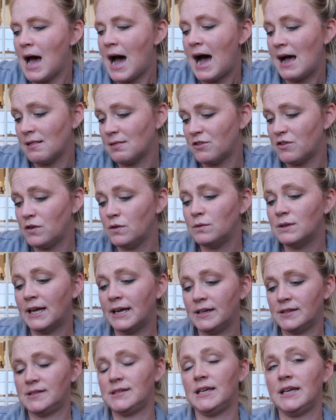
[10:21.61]
I do
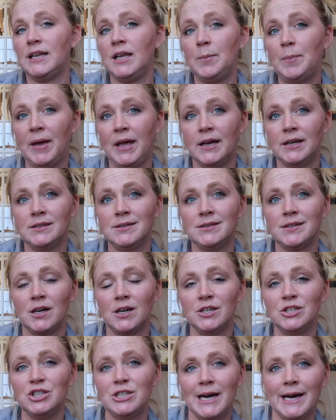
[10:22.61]
like skinny pants
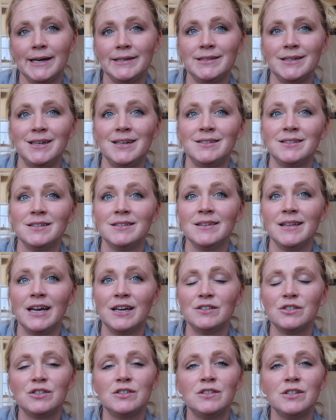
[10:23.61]
on Jackson because his
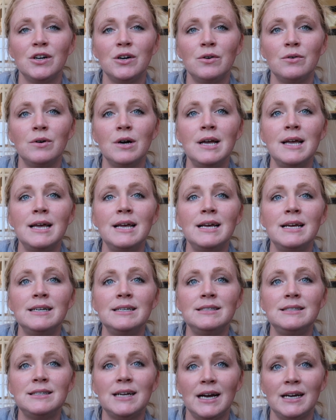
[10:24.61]
legs are so
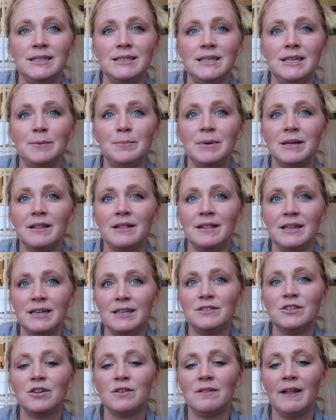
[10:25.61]
tiny, but
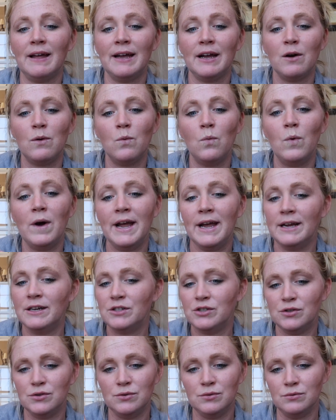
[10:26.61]
these are like way
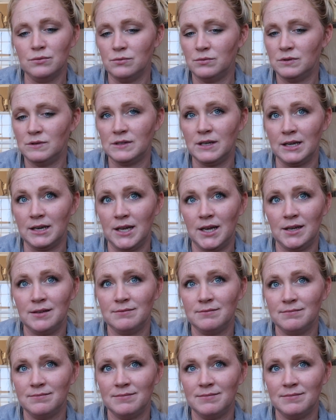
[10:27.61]
too skinny.